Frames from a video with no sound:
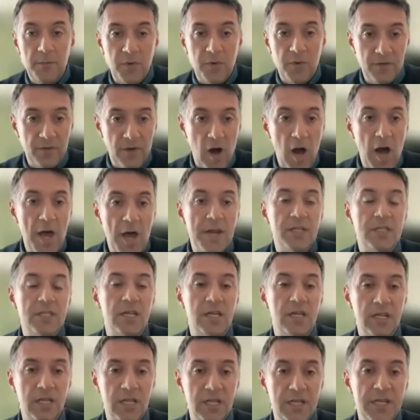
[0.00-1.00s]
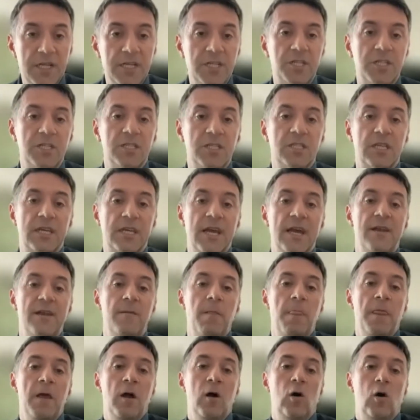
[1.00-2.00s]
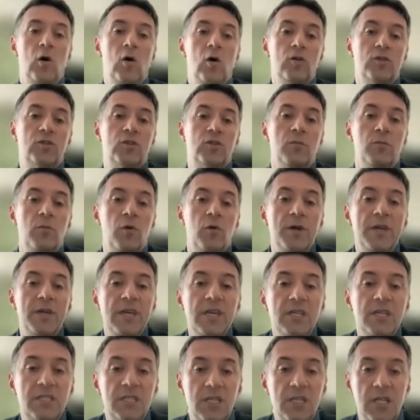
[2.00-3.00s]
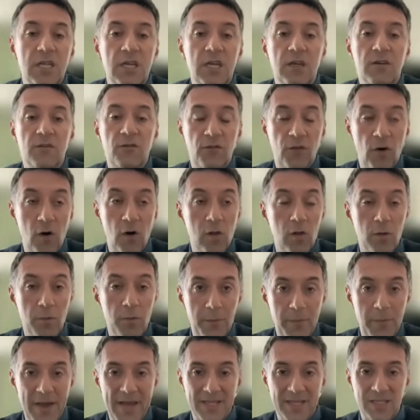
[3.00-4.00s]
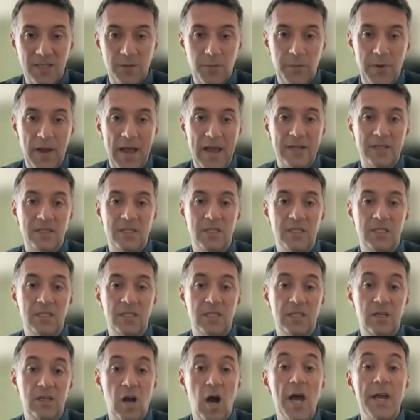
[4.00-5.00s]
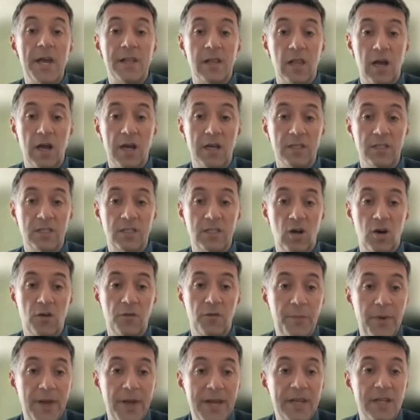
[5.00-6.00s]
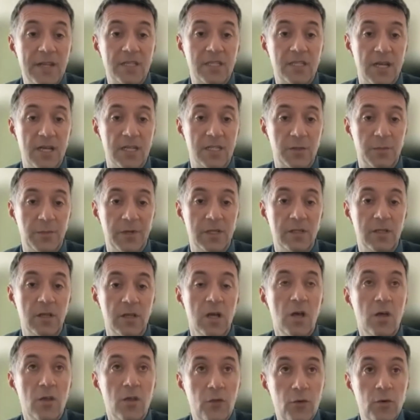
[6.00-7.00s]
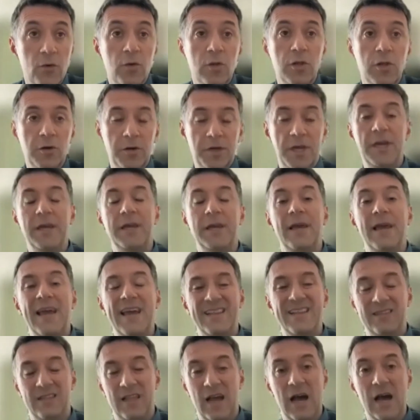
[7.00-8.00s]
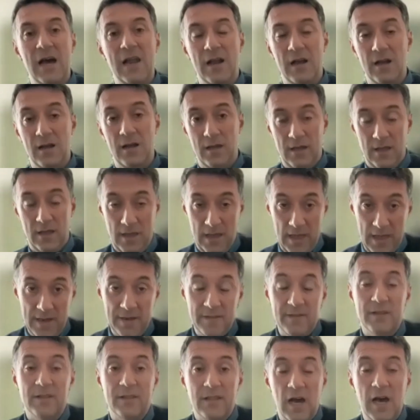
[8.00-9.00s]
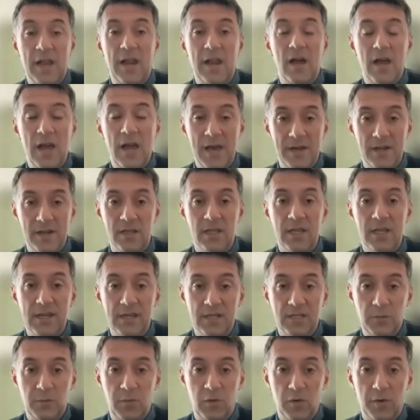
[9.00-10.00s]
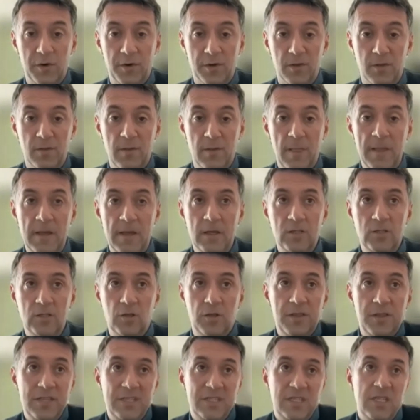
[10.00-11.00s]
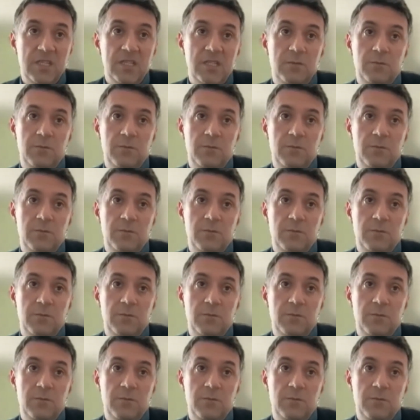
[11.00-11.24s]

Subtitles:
providers and clinicians can also more easily follow best practice guidelines of pain assessment through looking at data and the data analytics portal. So this